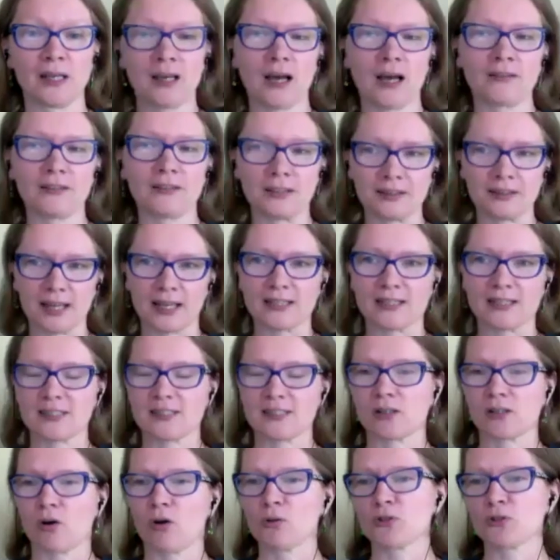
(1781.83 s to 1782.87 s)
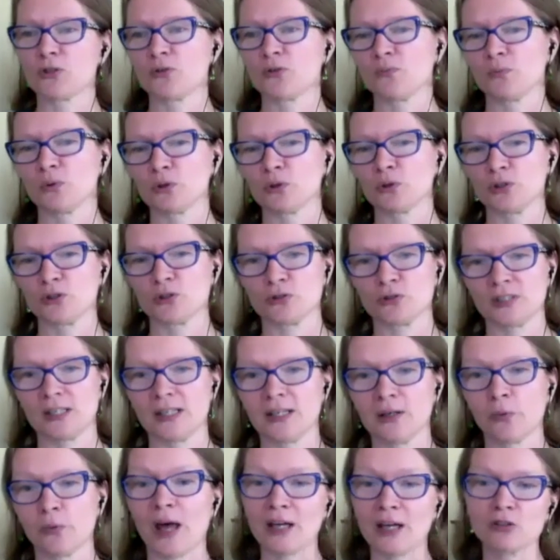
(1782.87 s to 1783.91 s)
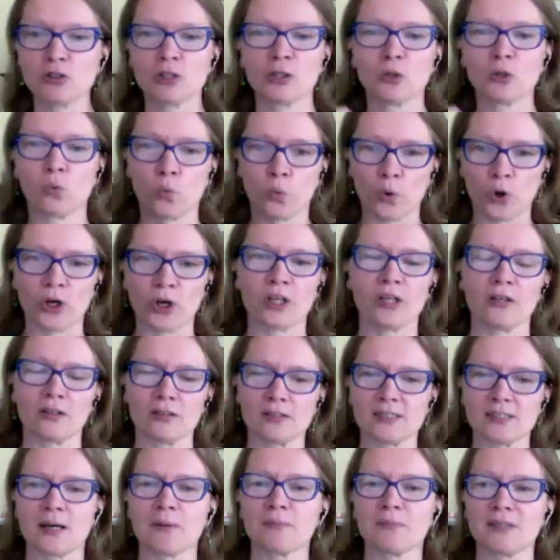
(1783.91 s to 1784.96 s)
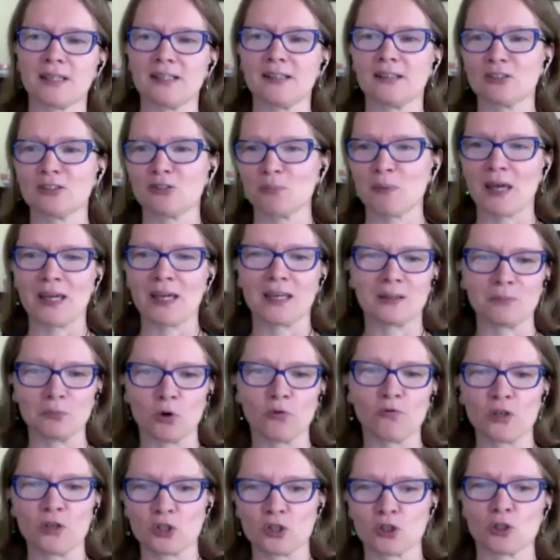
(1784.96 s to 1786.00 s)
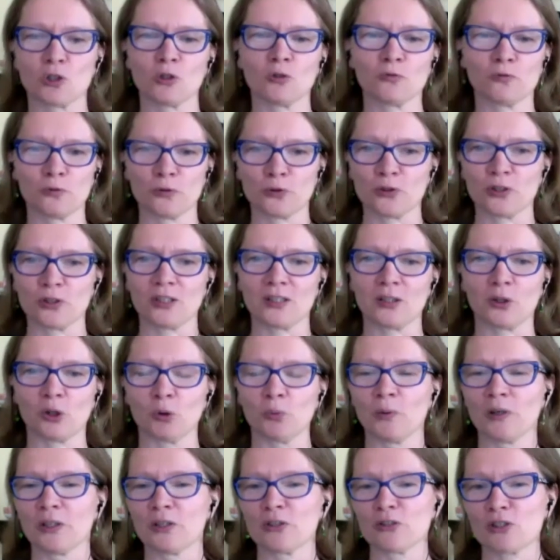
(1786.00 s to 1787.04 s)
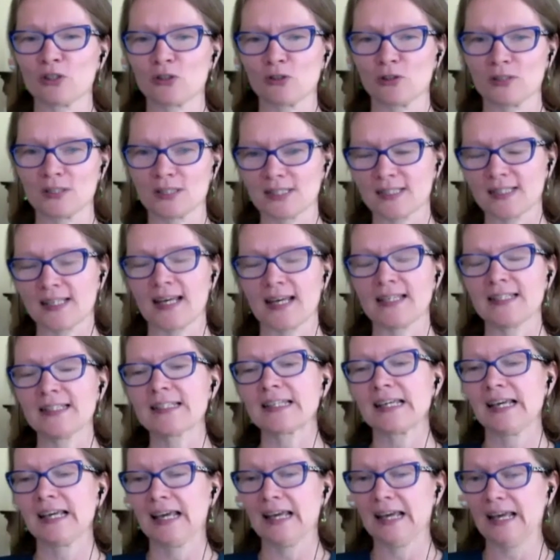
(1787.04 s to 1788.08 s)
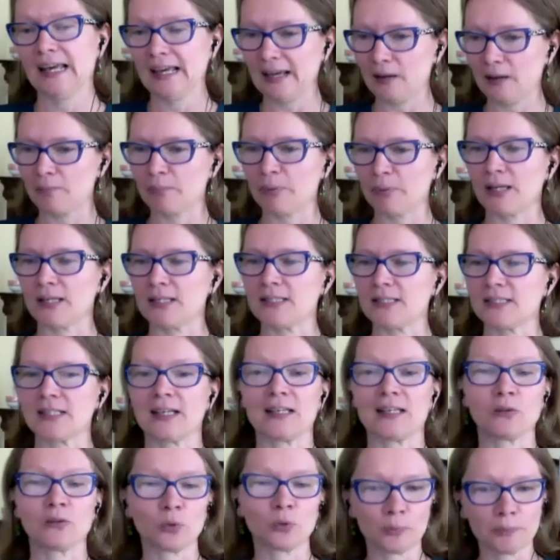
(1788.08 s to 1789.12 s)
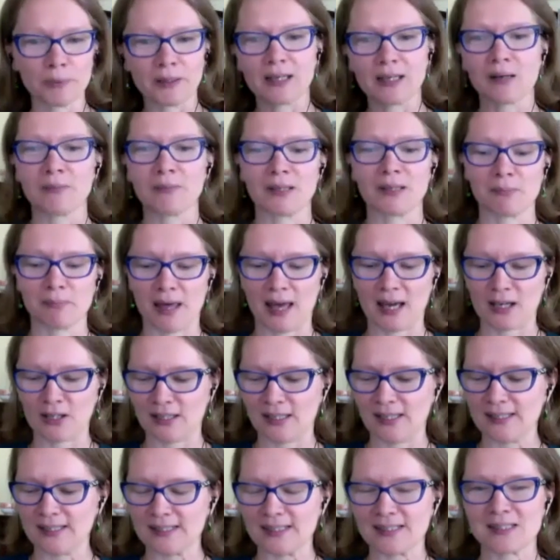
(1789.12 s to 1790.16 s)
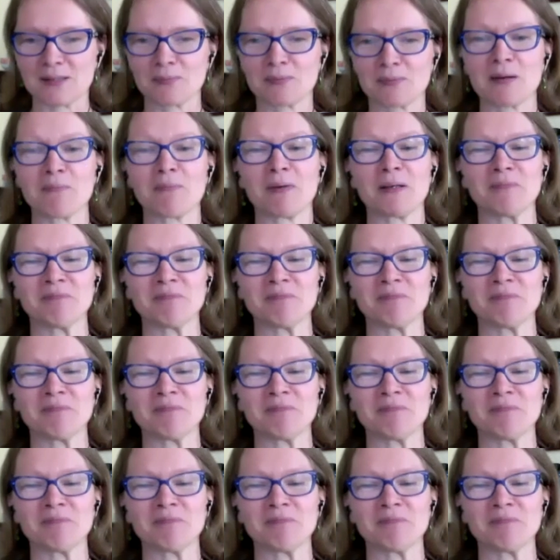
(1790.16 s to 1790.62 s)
I think that's also important to think. We're actually working on something to make it more visual for the homeowners to understand. but it will be coming back in September.